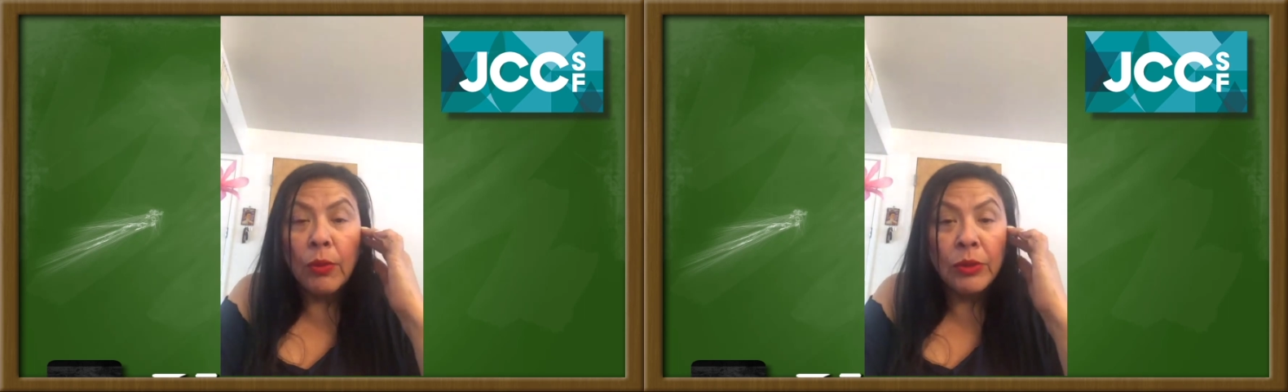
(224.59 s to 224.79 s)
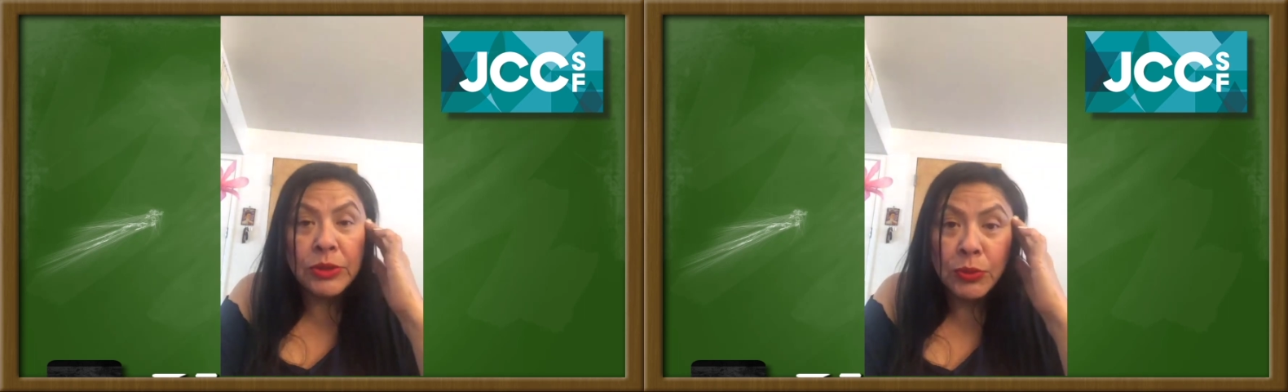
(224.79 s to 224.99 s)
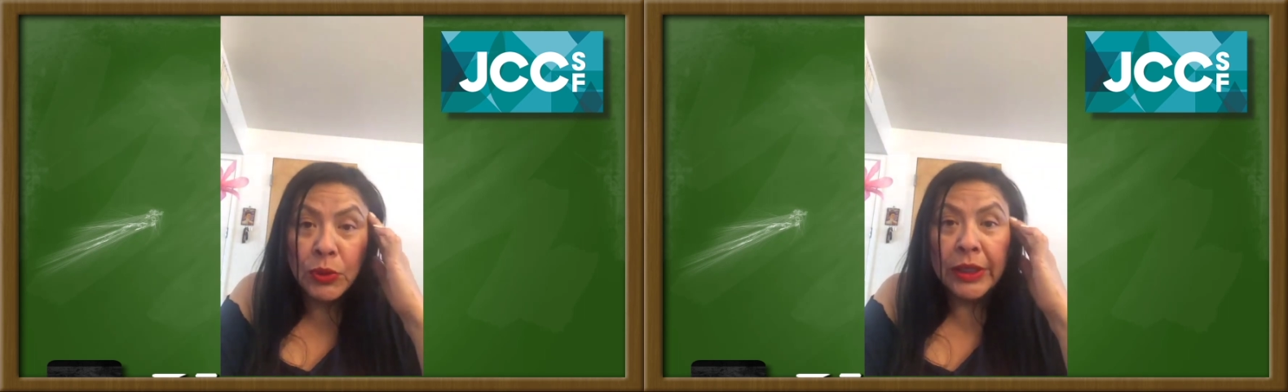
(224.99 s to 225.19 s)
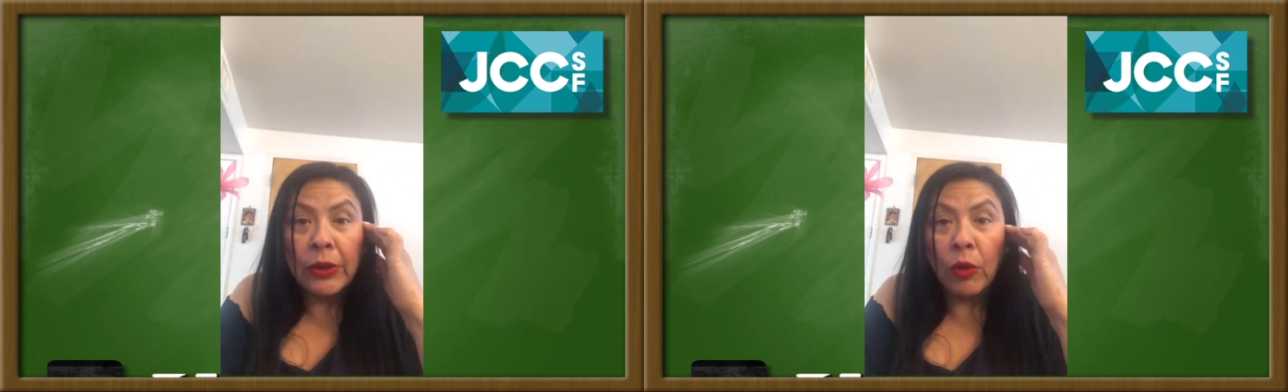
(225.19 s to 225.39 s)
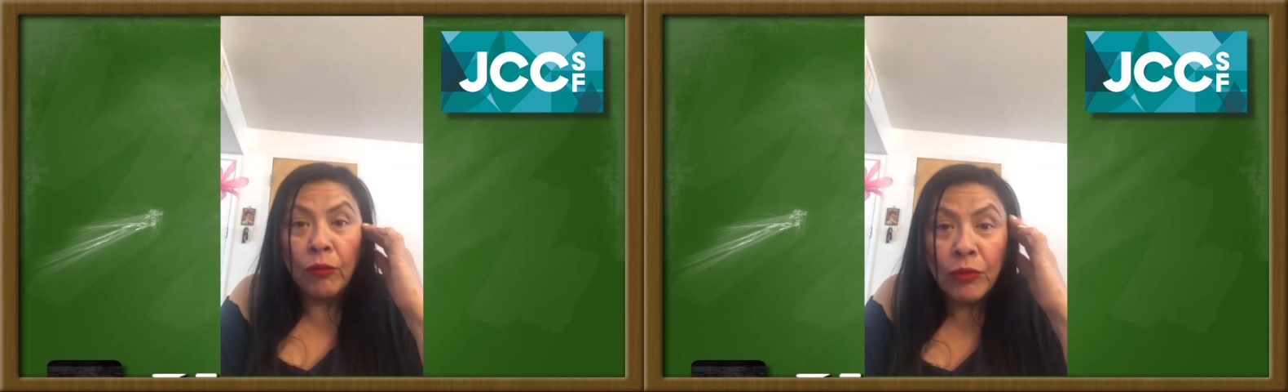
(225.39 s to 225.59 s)
which we'll
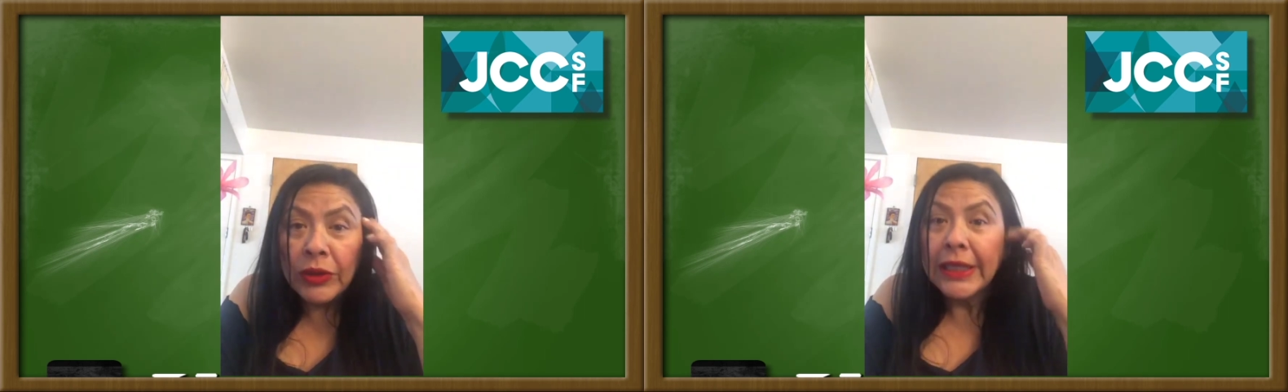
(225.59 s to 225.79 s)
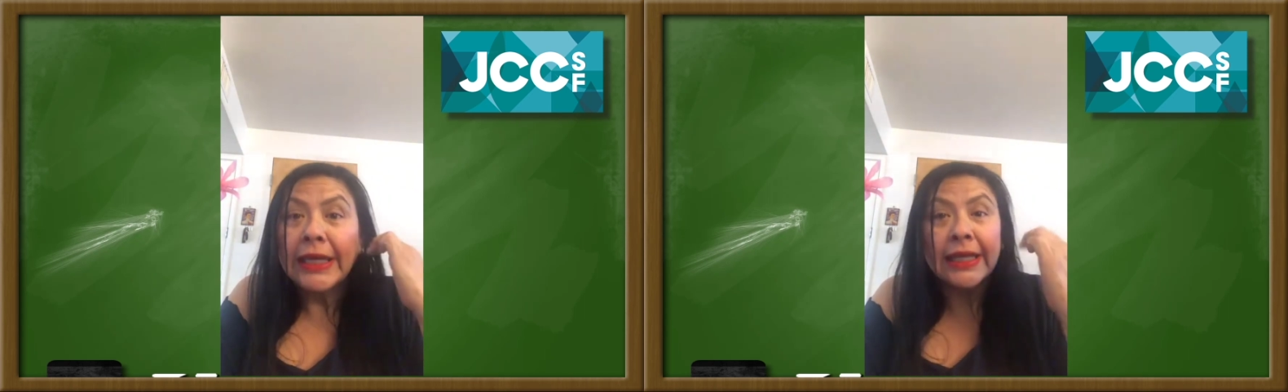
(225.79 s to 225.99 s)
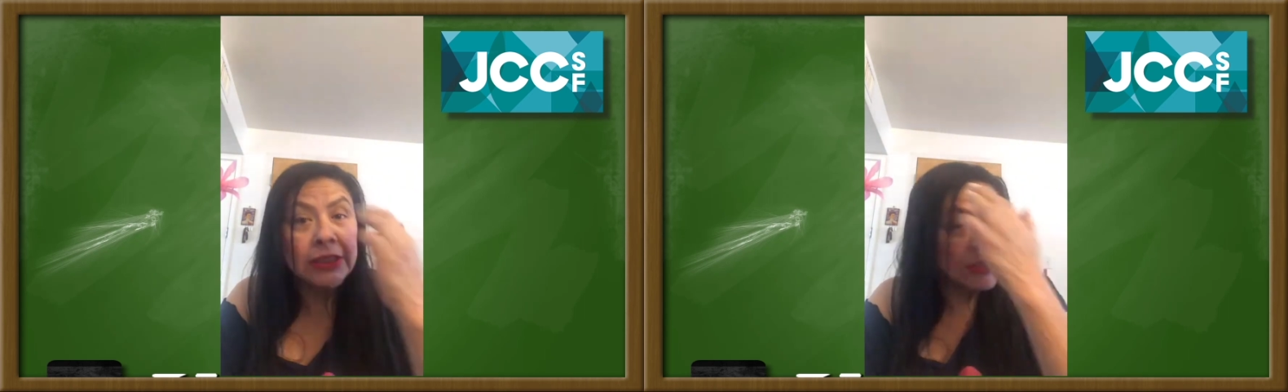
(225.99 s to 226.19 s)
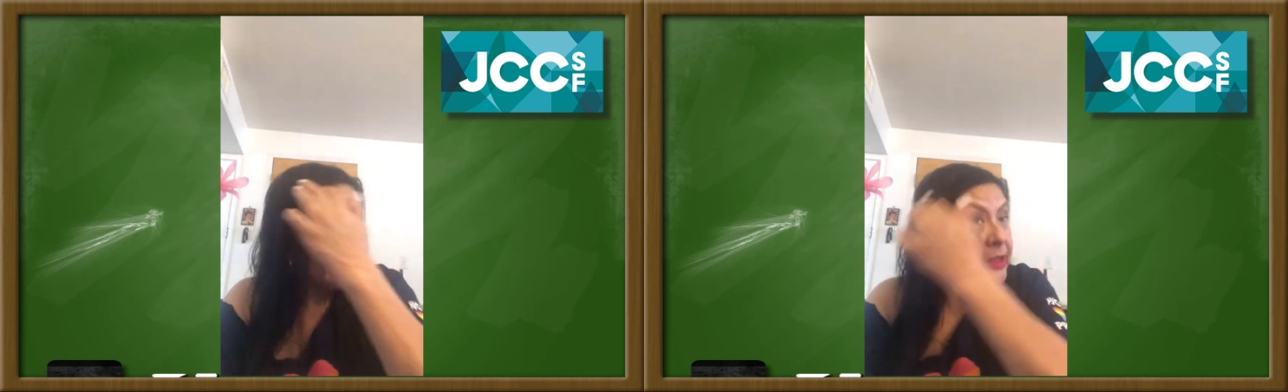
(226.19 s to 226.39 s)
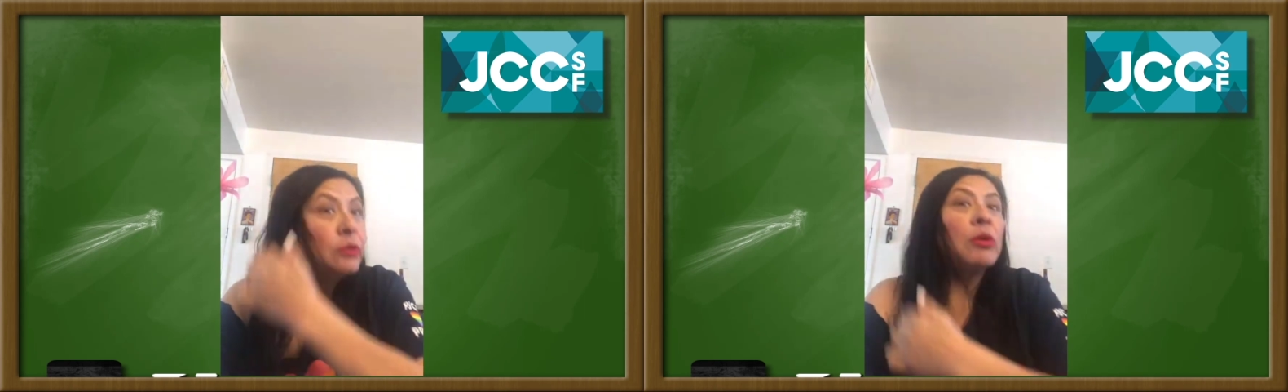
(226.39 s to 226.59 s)
hopefully get to
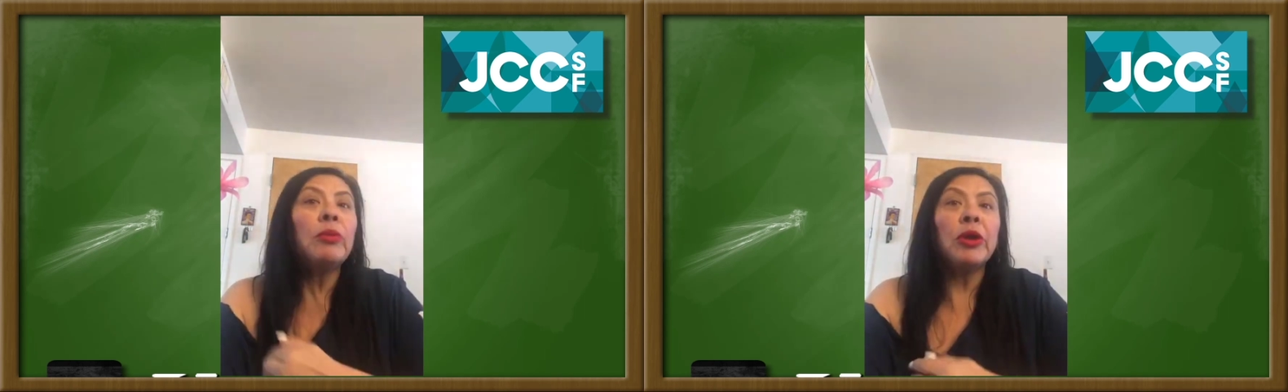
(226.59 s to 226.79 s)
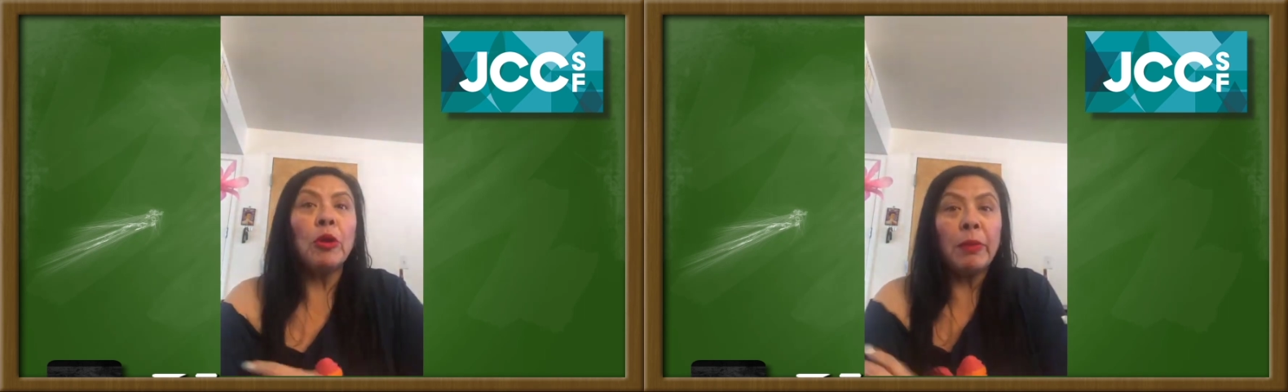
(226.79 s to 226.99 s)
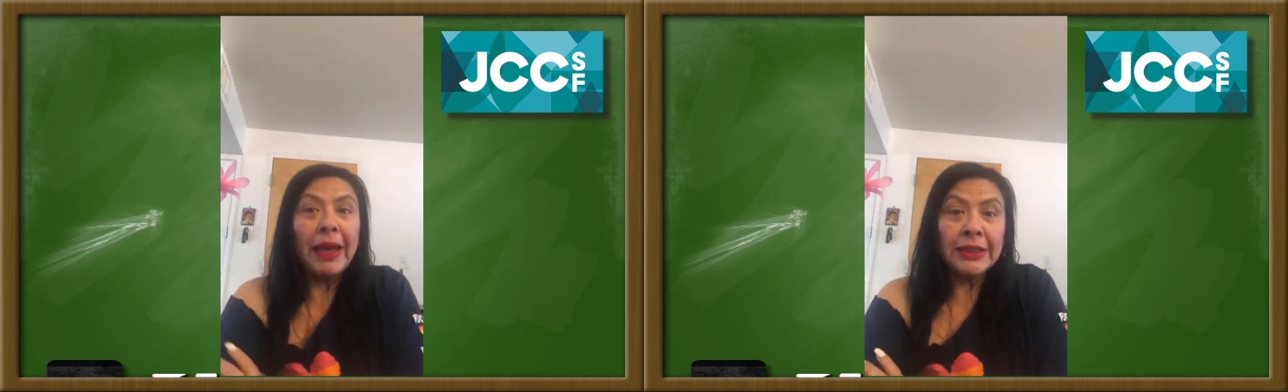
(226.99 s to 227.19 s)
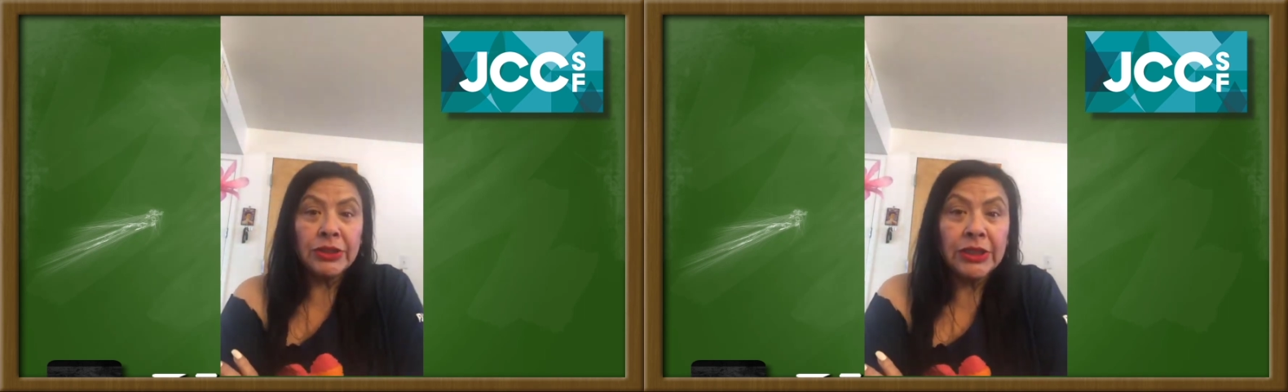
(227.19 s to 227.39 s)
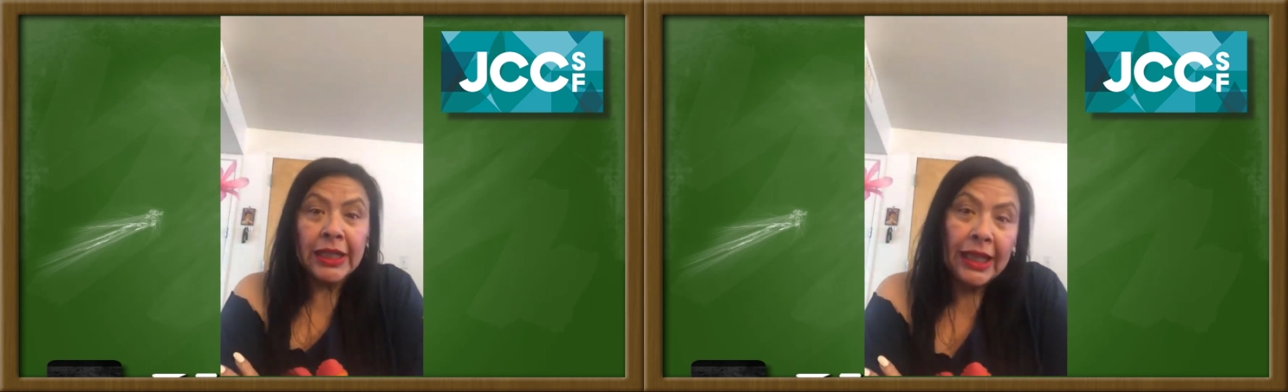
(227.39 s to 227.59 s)
see when we go back
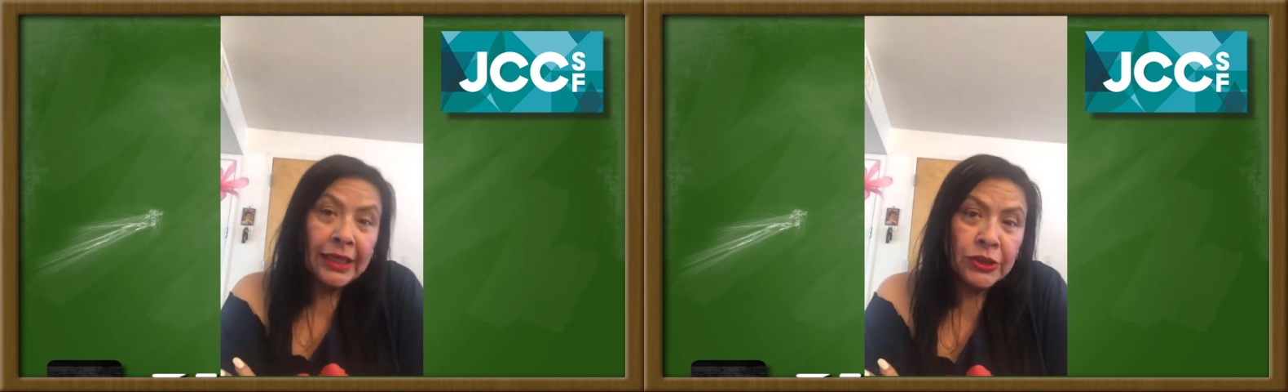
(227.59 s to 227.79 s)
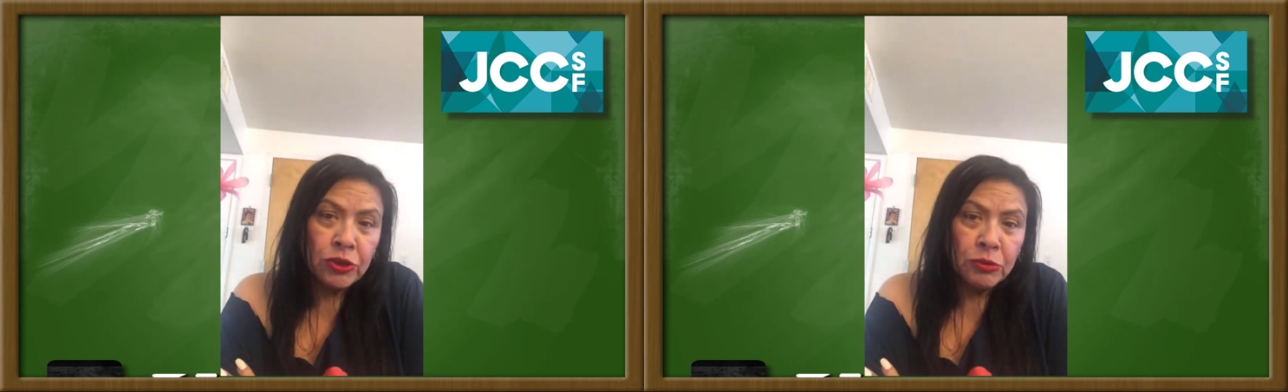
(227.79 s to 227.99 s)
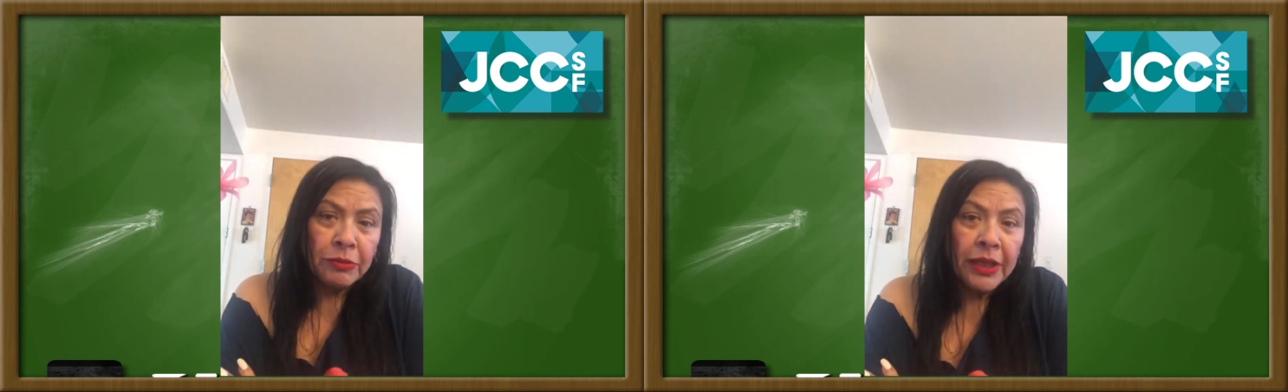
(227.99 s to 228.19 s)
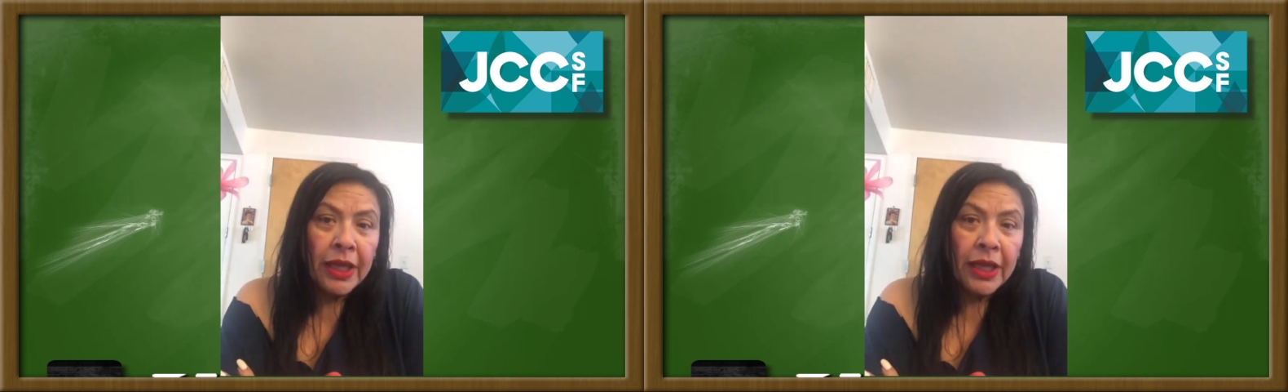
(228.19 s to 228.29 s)
to the classroom.